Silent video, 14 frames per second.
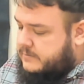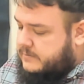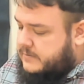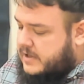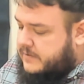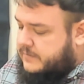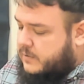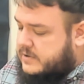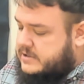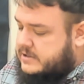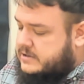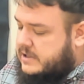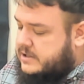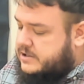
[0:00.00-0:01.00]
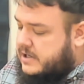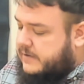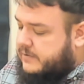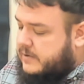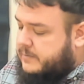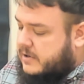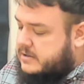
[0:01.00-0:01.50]
It forces each and
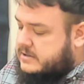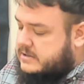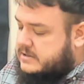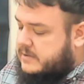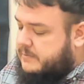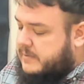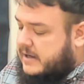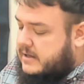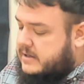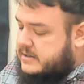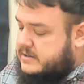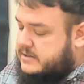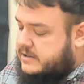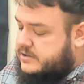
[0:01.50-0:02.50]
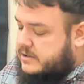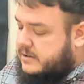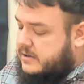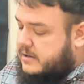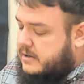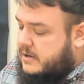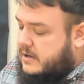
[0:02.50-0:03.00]
every person to make a decision.
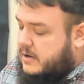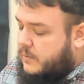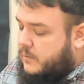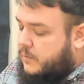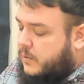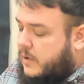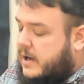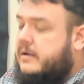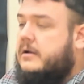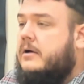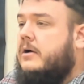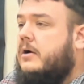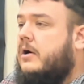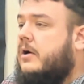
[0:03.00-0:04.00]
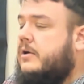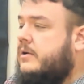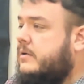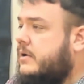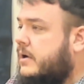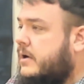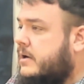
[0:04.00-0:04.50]
What are
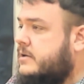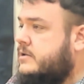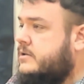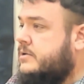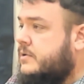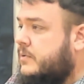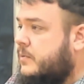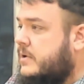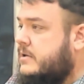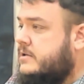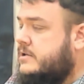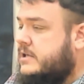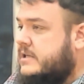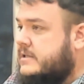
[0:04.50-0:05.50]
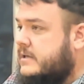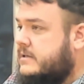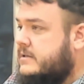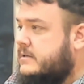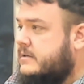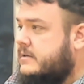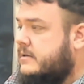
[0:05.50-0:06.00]
you going to do with
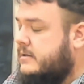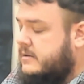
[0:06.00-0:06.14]
Jesus?